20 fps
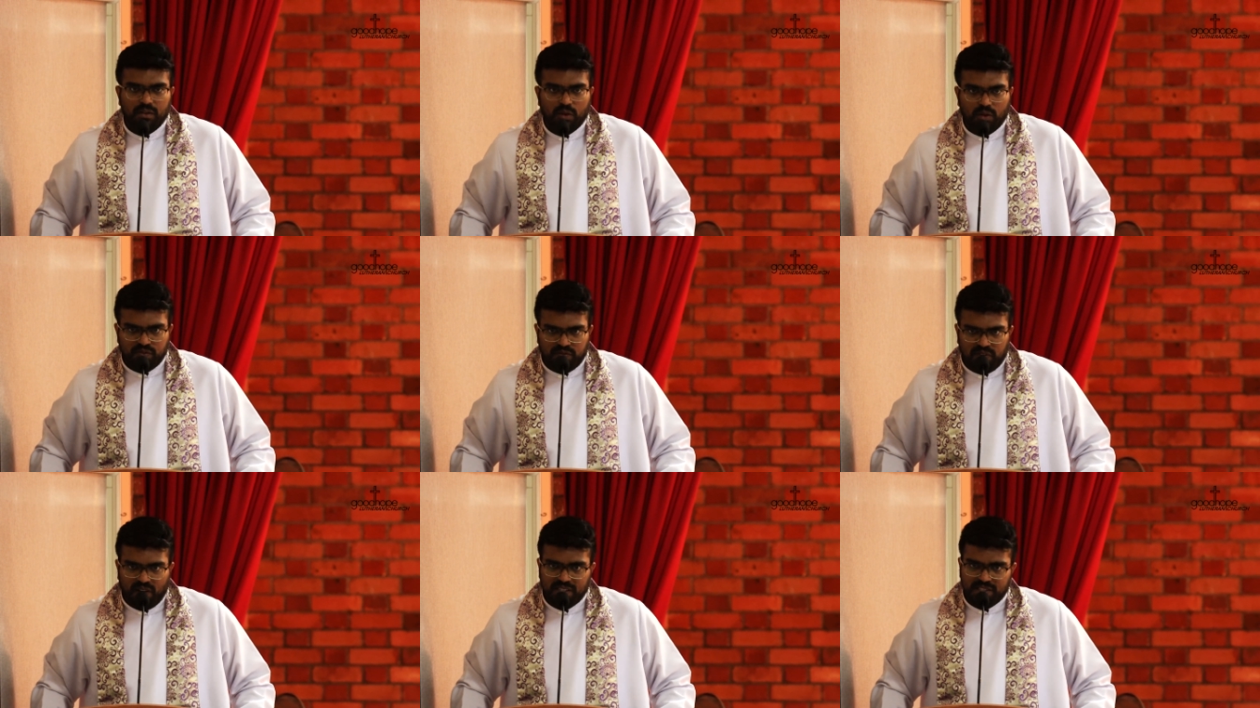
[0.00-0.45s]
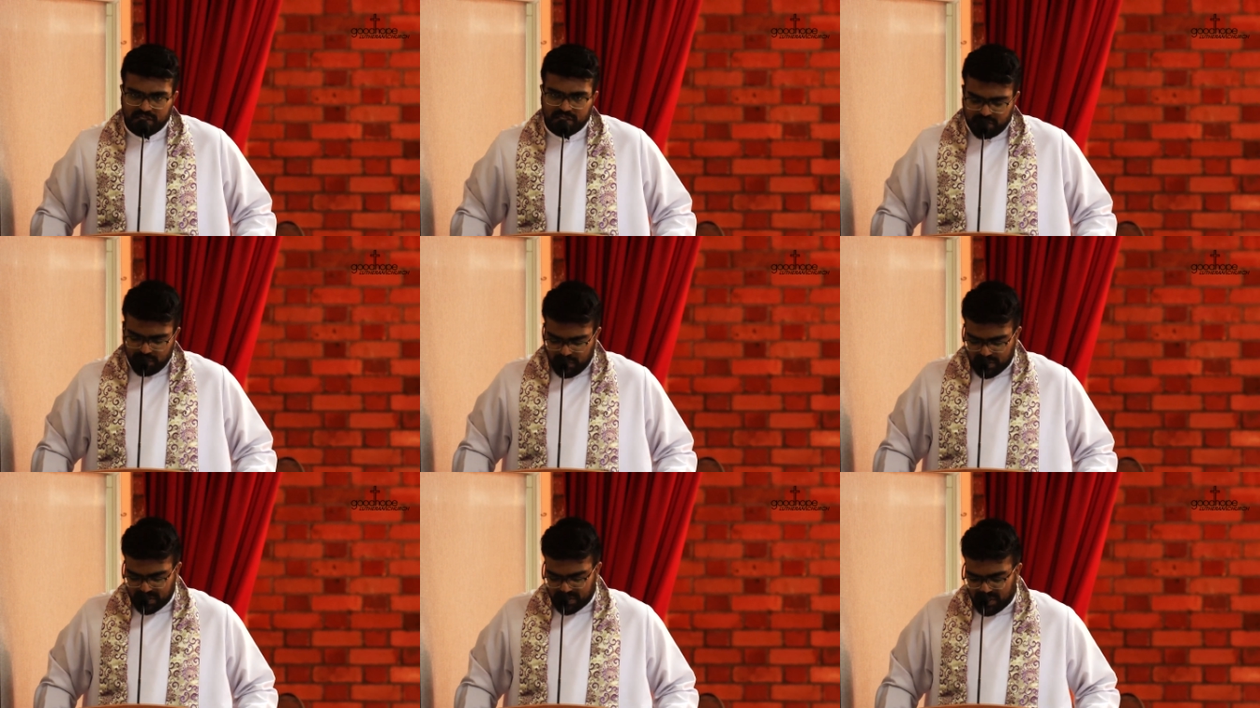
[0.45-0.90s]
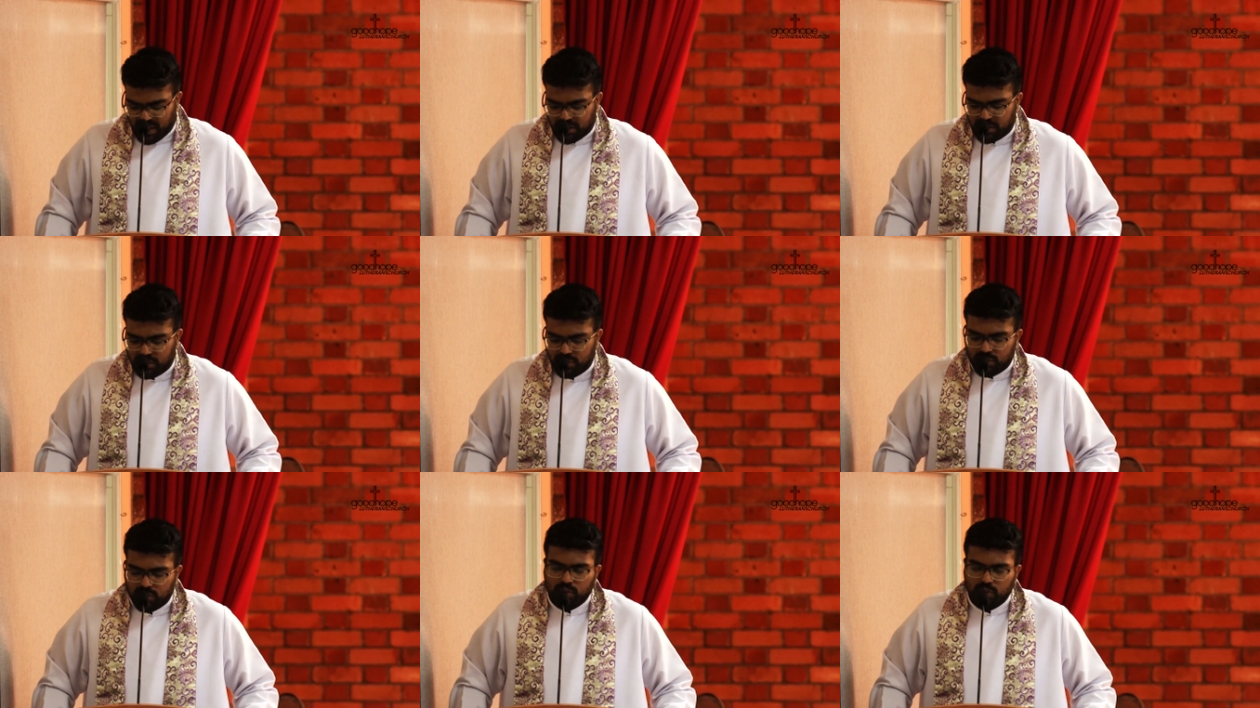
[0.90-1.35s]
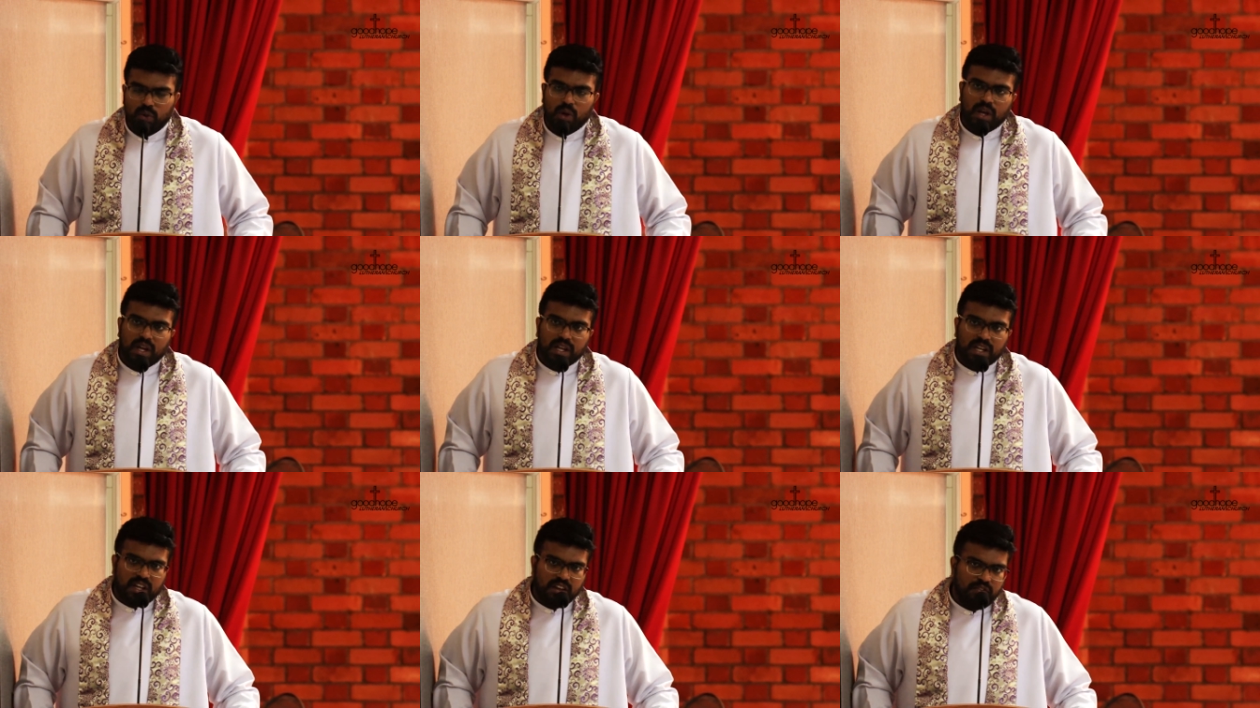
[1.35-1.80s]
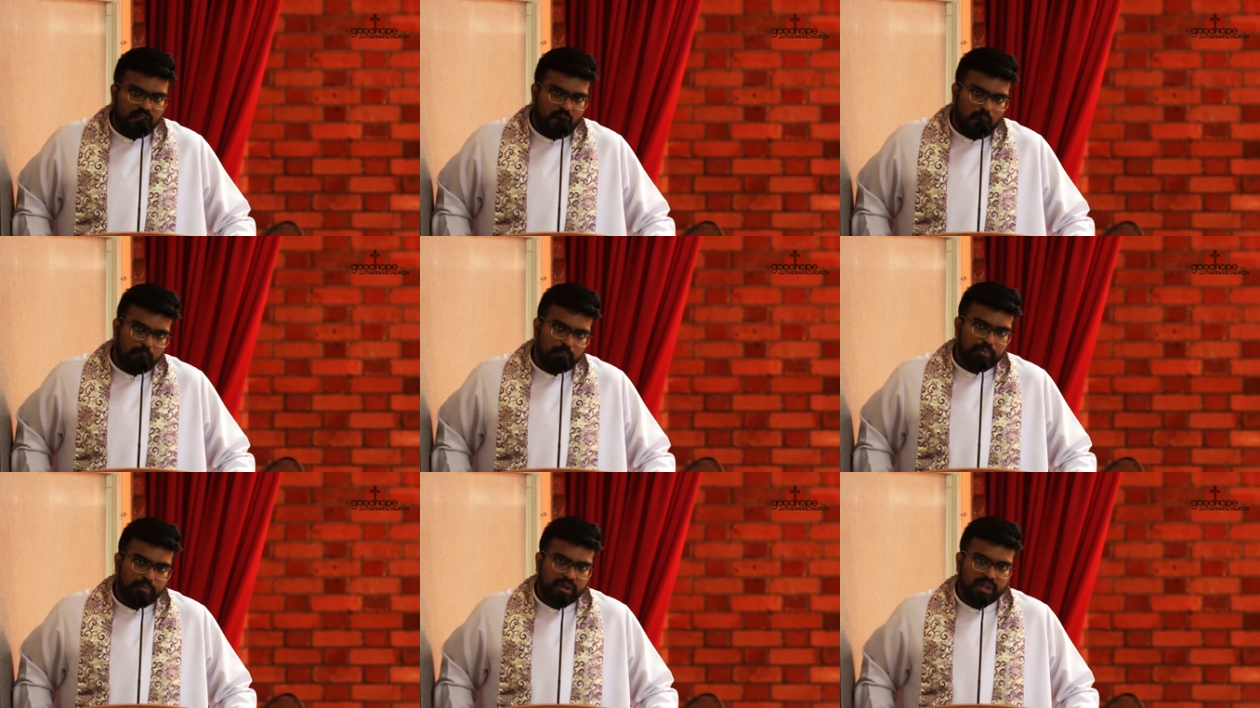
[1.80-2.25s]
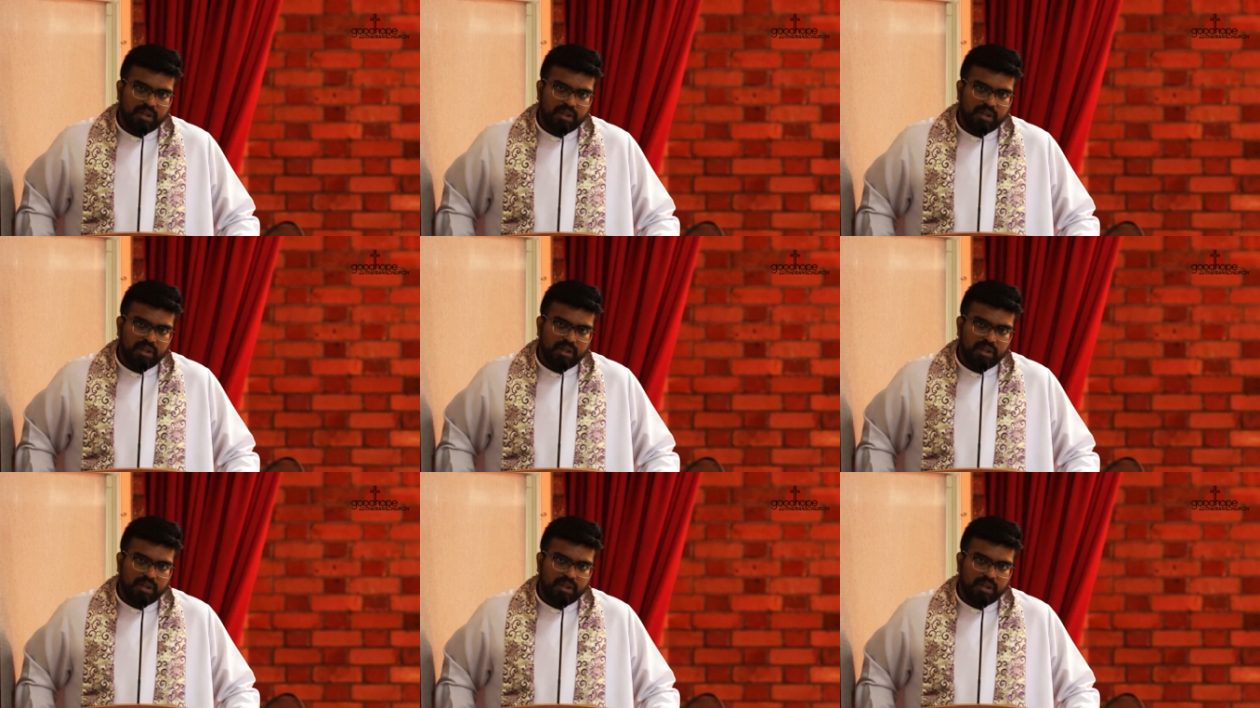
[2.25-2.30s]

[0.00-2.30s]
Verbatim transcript: Your flesh will start to give up.